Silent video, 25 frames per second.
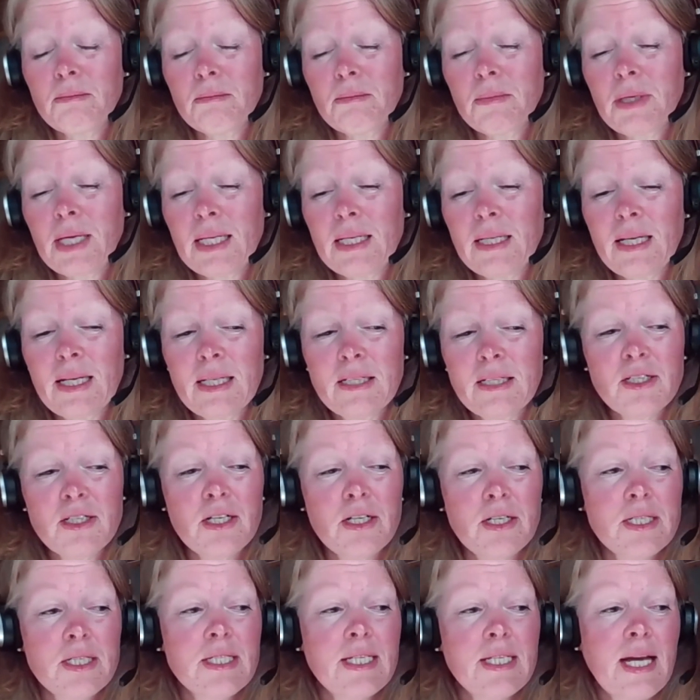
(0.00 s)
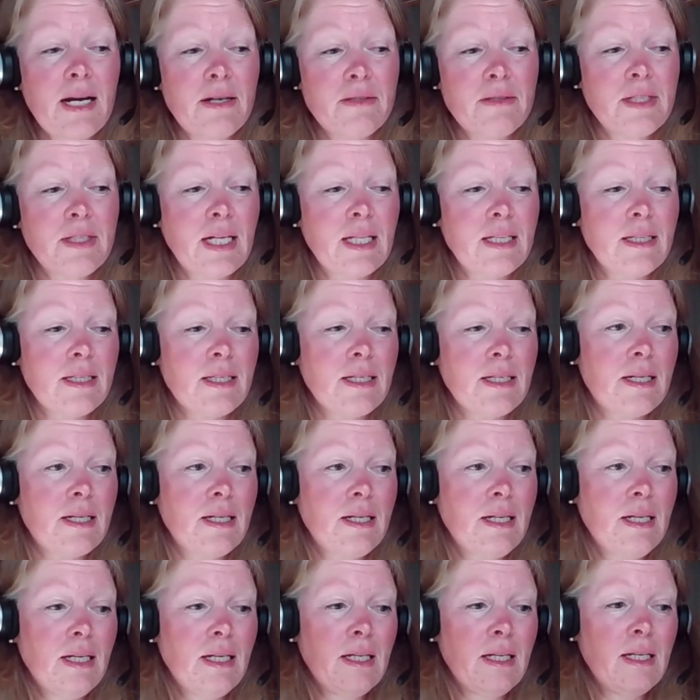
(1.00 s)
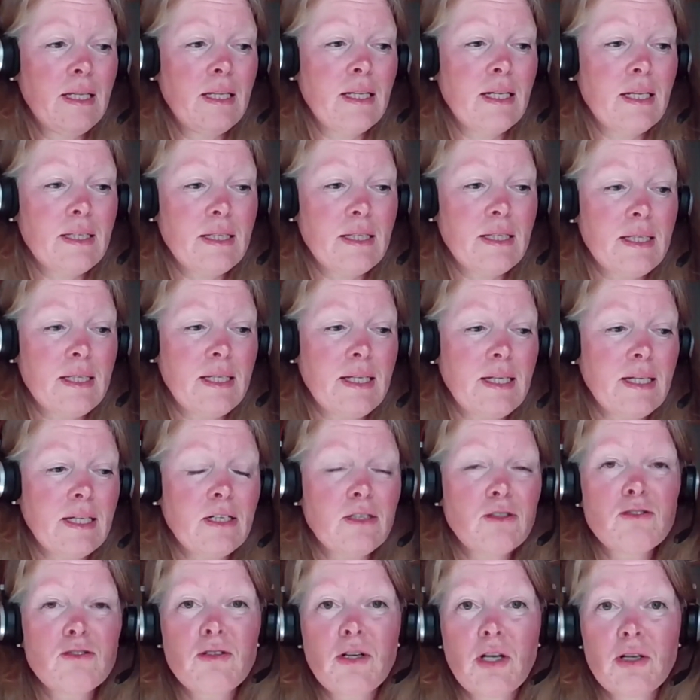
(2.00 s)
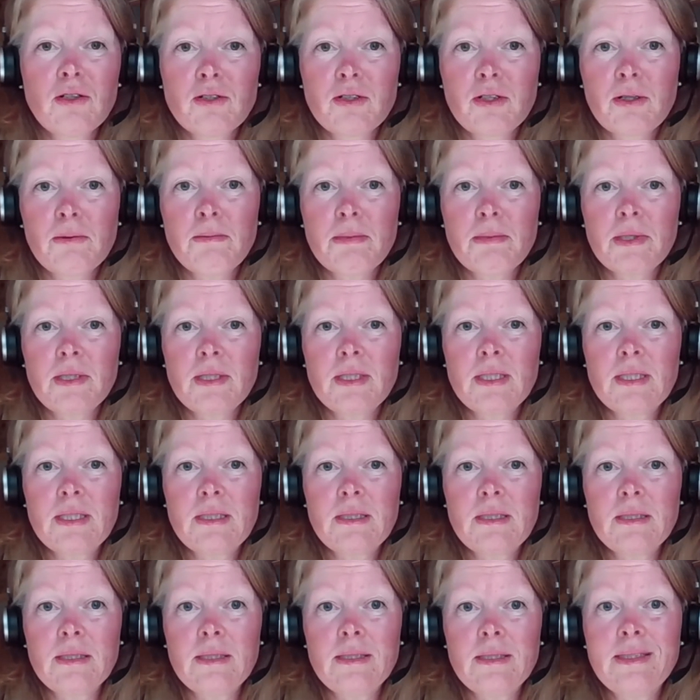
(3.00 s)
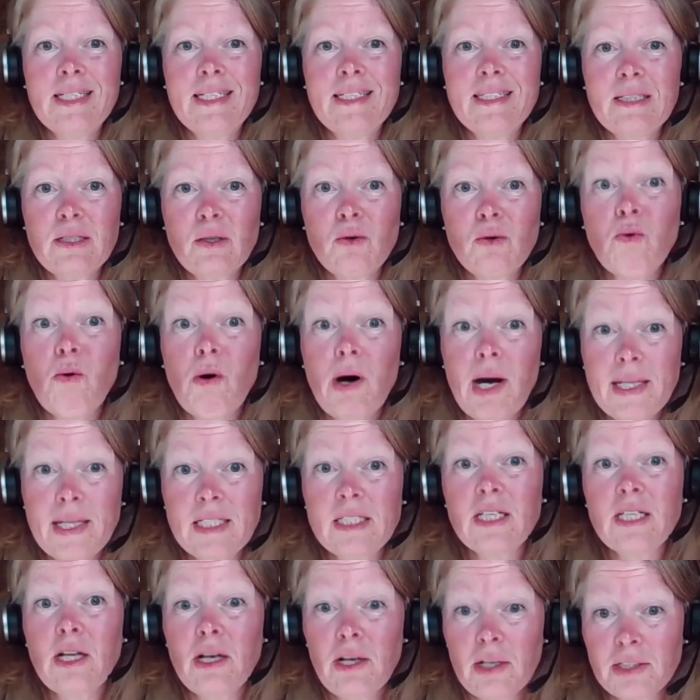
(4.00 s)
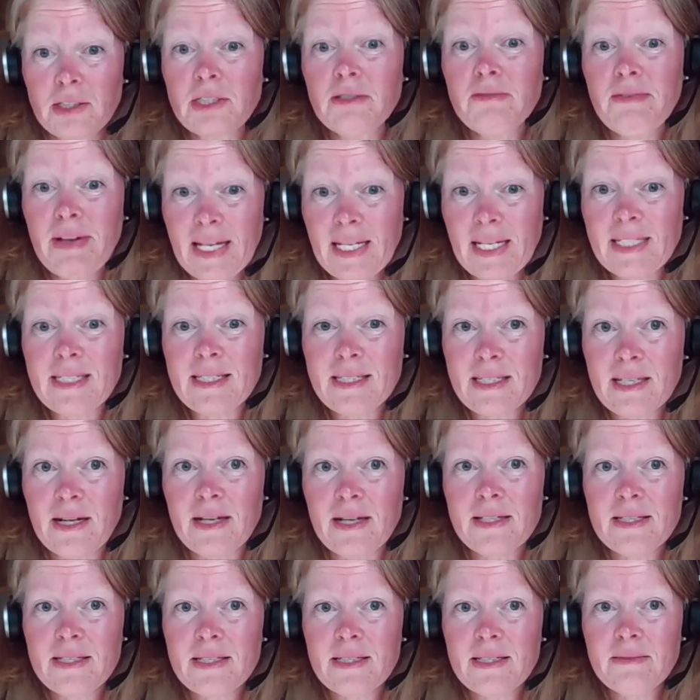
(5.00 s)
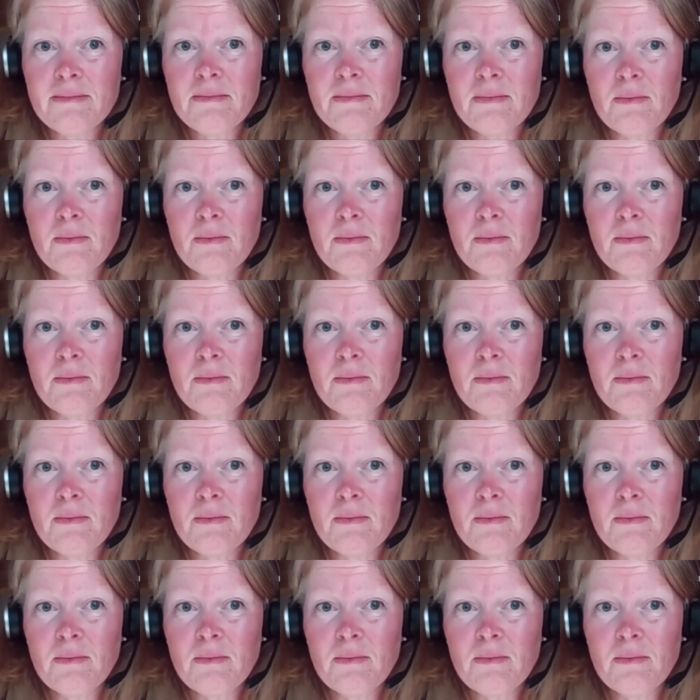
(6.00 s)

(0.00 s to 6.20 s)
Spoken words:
it turns out that the control group did quite a lot of exercise,